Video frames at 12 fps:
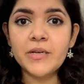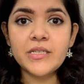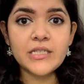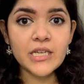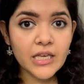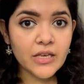
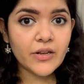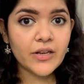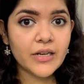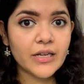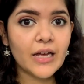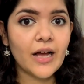
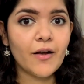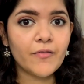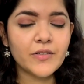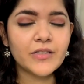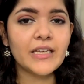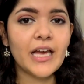particularly
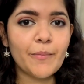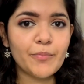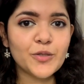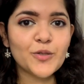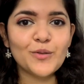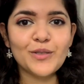after the
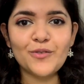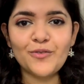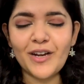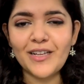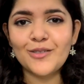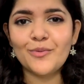episode in
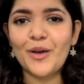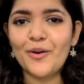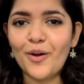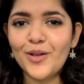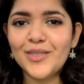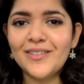Friends where
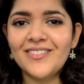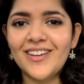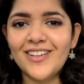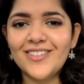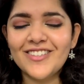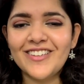Ross and
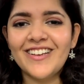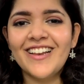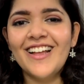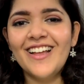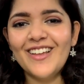Rachel